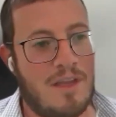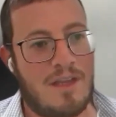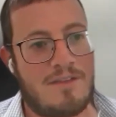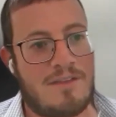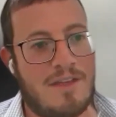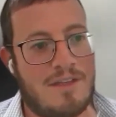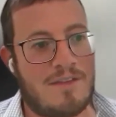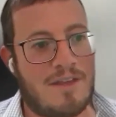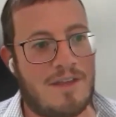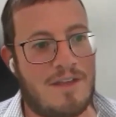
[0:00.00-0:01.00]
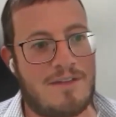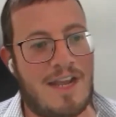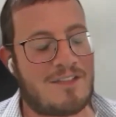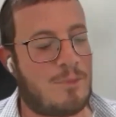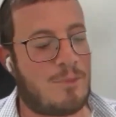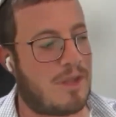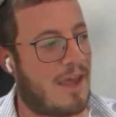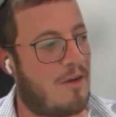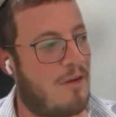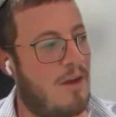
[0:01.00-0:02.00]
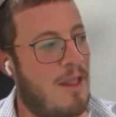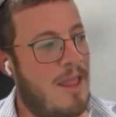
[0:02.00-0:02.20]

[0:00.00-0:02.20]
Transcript: it's a taxable account.